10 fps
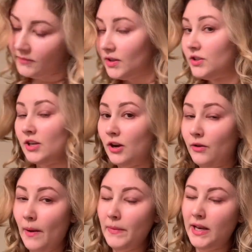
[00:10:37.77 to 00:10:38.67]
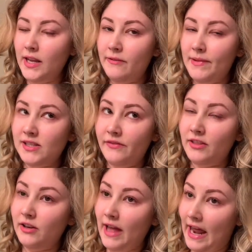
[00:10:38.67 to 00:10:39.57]
So I'm gonna give myself a
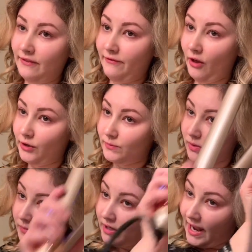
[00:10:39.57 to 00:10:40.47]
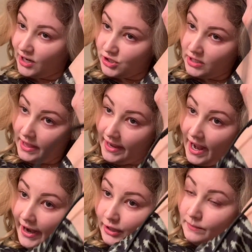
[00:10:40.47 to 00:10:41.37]
little added volume, so I'm gonna actually like
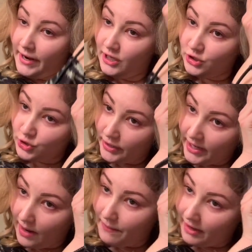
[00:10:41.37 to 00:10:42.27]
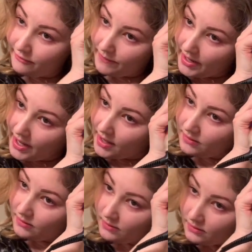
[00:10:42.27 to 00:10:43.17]
iron my hair straight up out of my head.
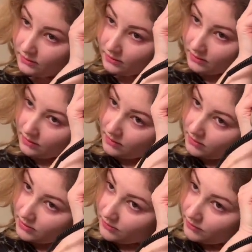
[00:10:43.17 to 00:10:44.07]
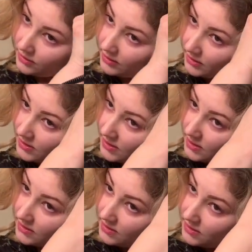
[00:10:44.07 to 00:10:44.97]
So just you
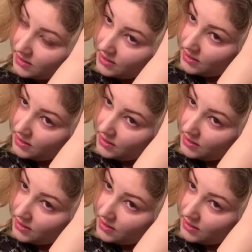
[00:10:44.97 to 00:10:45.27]
can see.